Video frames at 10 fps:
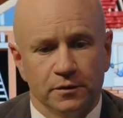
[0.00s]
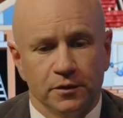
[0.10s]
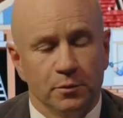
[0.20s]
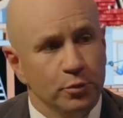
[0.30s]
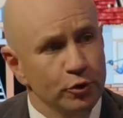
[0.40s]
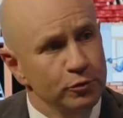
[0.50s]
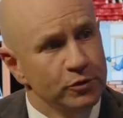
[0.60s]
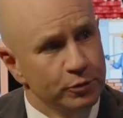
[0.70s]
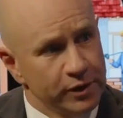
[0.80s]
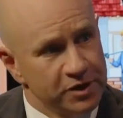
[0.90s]
boom
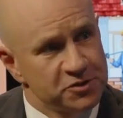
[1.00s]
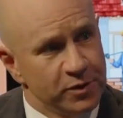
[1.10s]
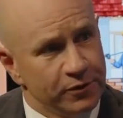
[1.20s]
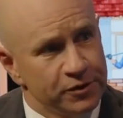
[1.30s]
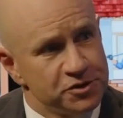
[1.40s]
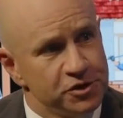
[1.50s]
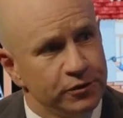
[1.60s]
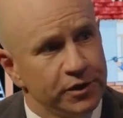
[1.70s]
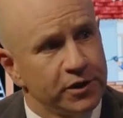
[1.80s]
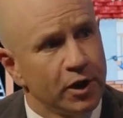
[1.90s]
that we experienced
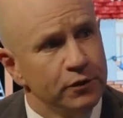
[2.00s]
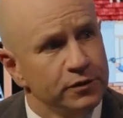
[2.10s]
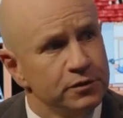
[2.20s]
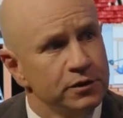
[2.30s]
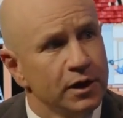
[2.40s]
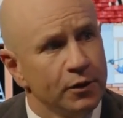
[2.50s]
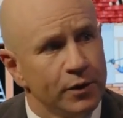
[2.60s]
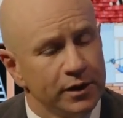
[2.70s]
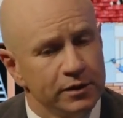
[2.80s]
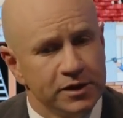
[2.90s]
during COVID, no
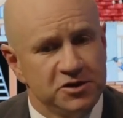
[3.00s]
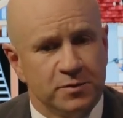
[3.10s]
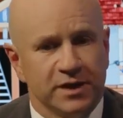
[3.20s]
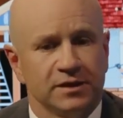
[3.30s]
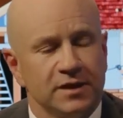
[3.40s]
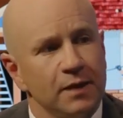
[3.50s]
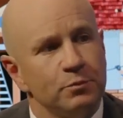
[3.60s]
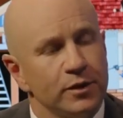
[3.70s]
one expected that.